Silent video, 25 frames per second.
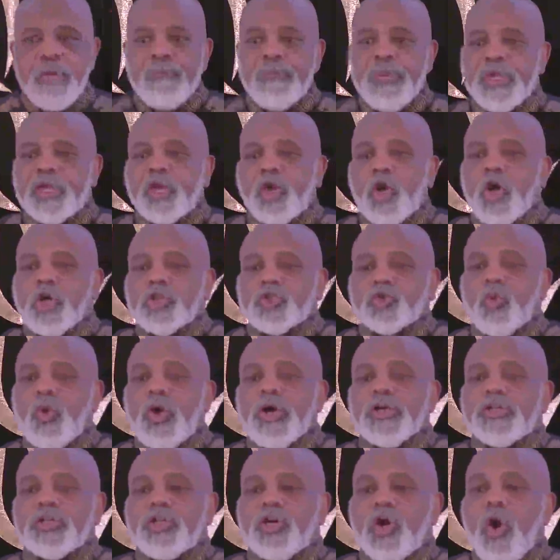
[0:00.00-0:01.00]
because
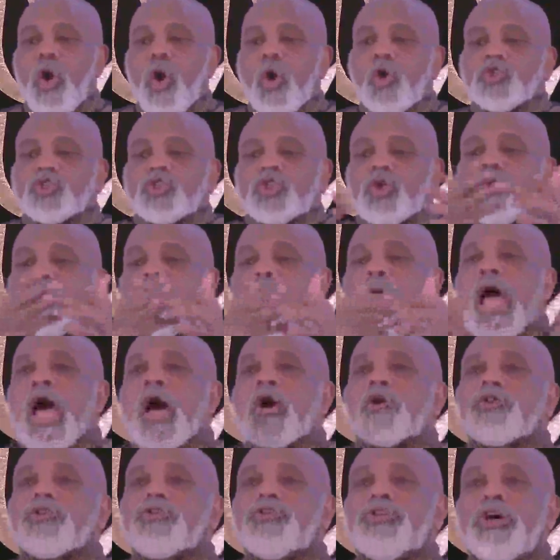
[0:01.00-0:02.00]
what goes
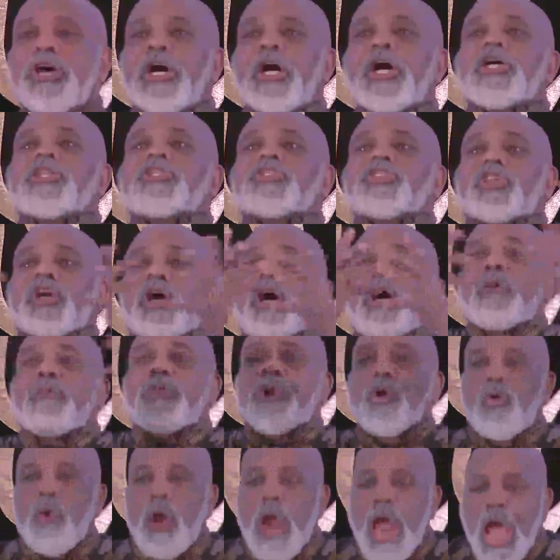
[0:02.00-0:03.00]
around does come
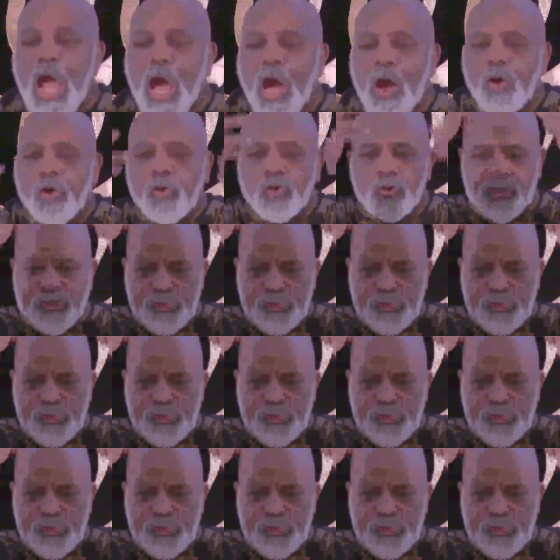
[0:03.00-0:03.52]
around?